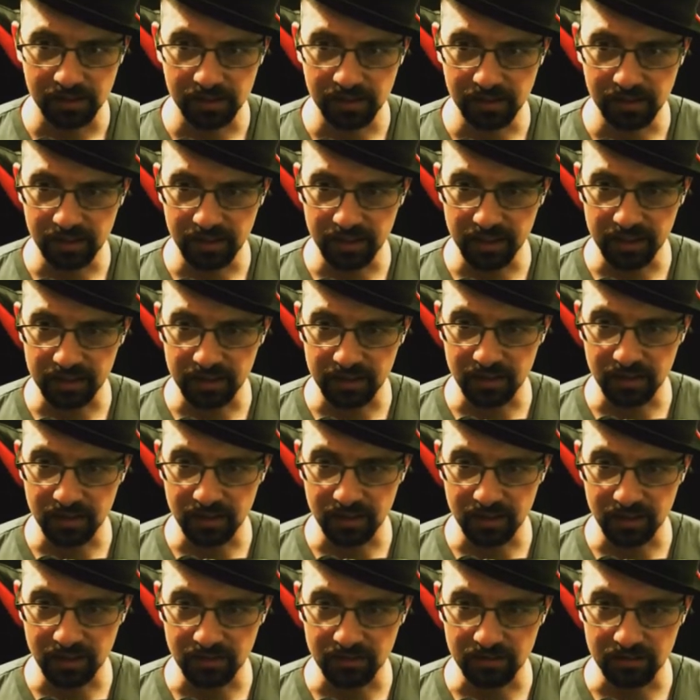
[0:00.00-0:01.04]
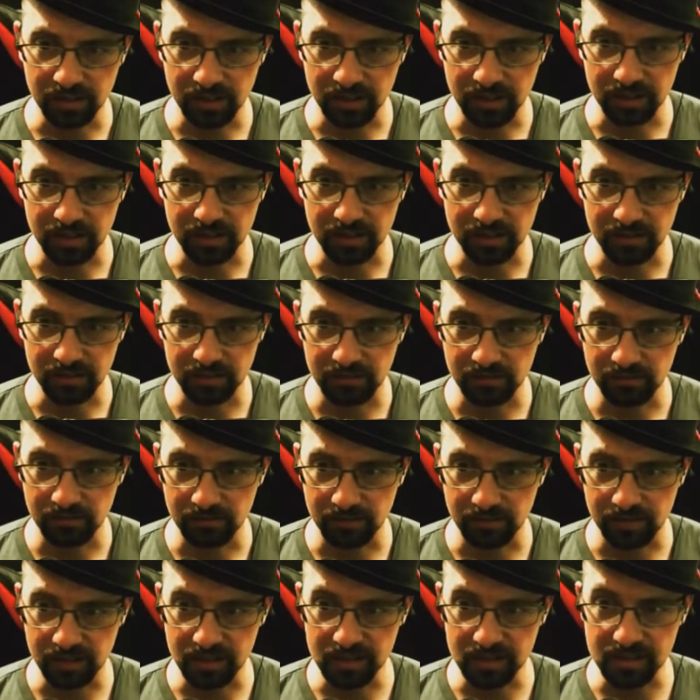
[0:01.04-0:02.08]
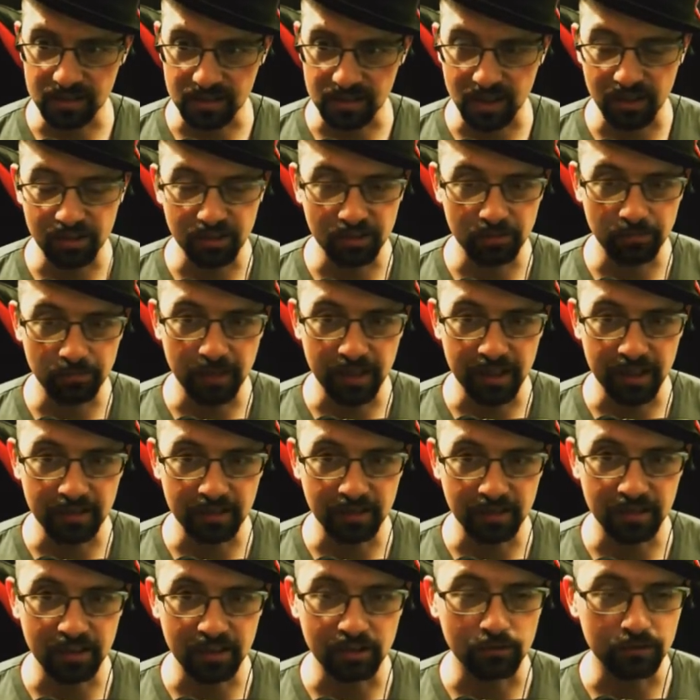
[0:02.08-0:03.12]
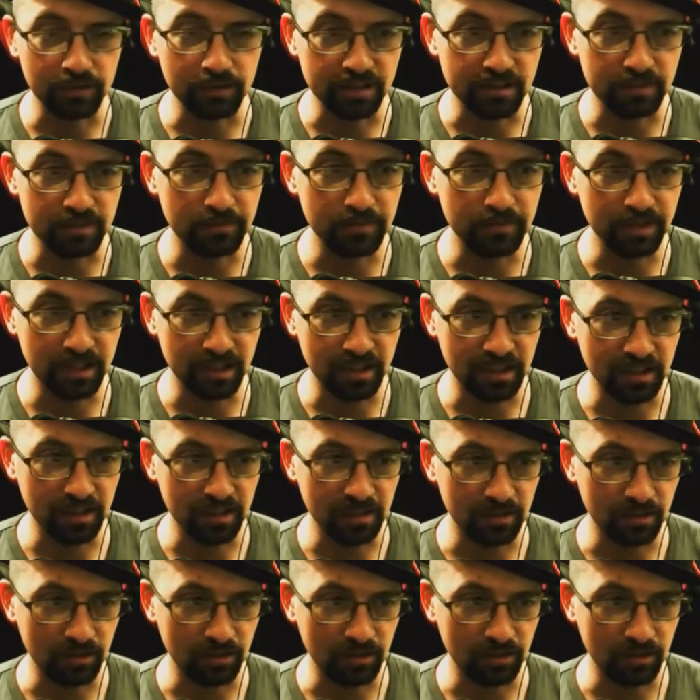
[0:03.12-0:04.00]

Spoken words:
get the gear. This is how you're mainly going to be getting